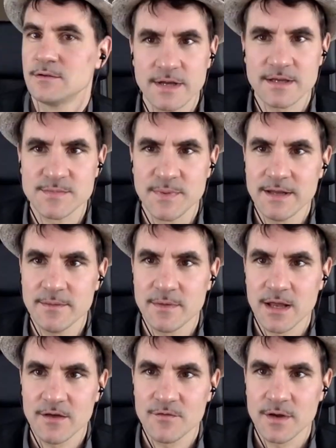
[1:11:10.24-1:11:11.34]
had this period in my
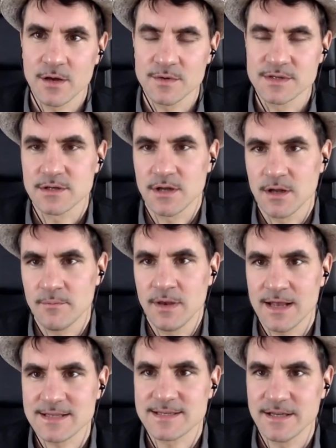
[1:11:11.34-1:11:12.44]
life when I was,
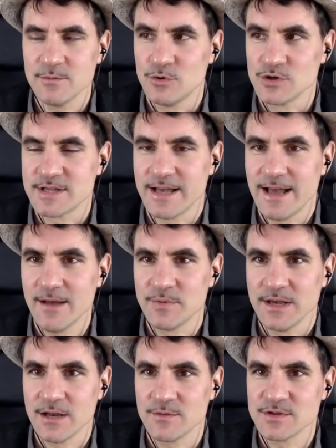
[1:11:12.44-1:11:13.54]
let's say, the most
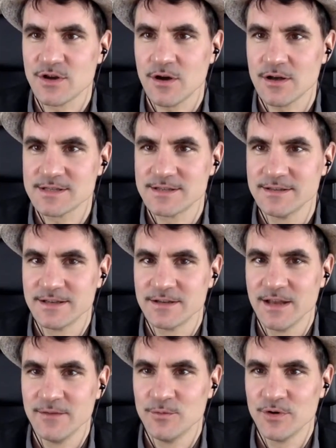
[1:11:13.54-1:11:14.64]
happy, and I was constant
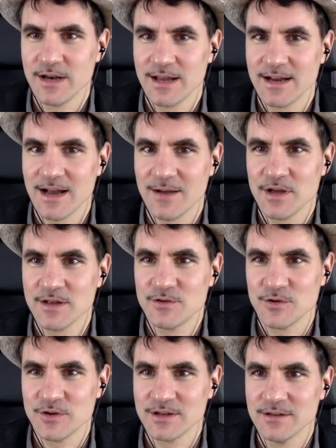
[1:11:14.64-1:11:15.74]
in worry, like, I'm not
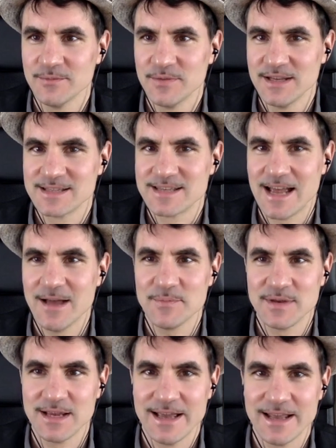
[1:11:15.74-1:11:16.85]
gonna be this
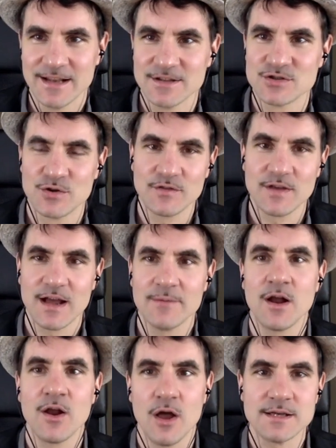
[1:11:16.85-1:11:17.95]
happy again. At a certain time,
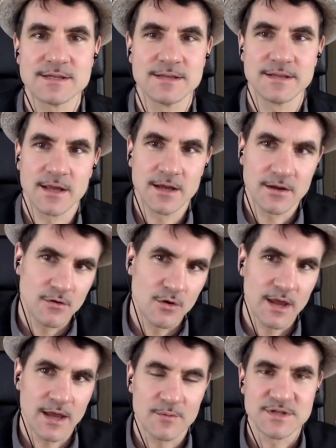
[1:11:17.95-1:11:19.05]
I lost it. Like,
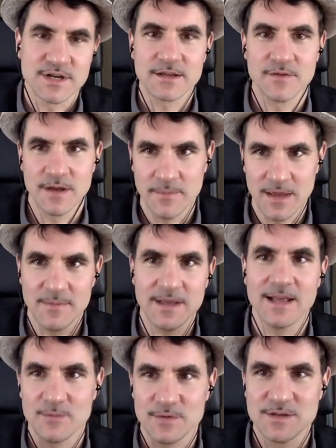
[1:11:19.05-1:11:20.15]
okay, objectively, maybe
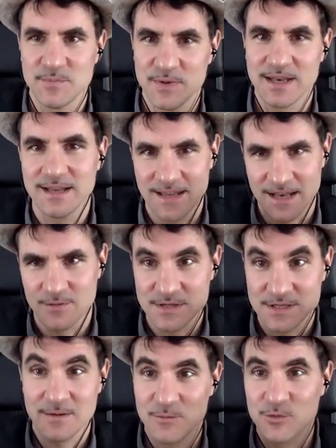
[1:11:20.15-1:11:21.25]
that was the period that I
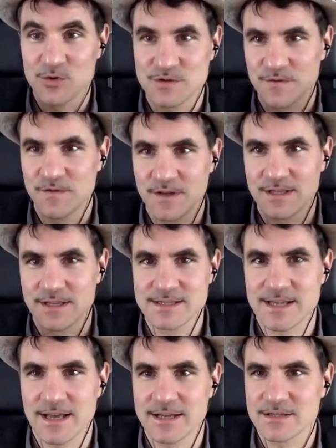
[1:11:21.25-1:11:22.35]
was like most fulfilled and
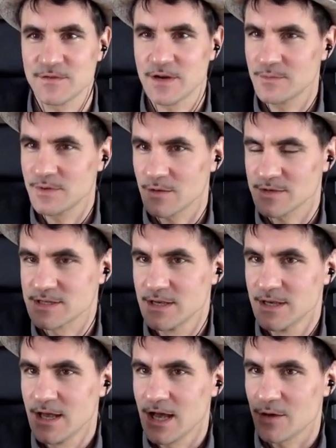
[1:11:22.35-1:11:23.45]
satisfied, but I
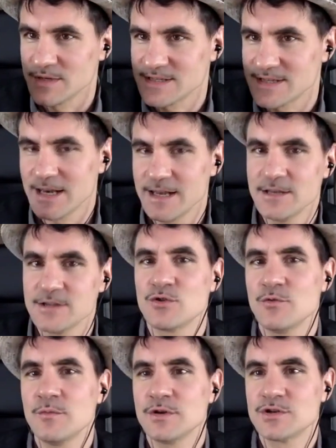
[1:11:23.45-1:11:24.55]
was clinging
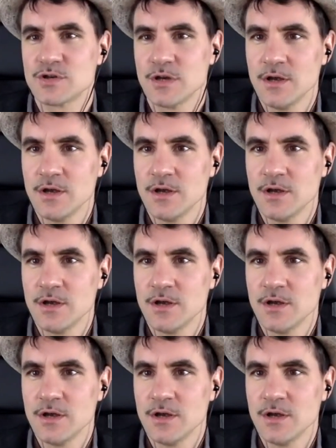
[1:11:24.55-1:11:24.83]
so much